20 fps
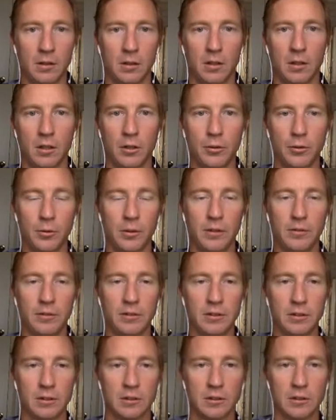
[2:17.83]
All three of
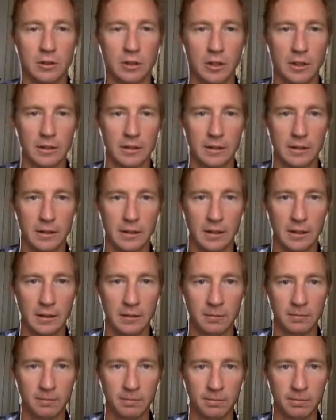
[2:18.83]
these are going to check the king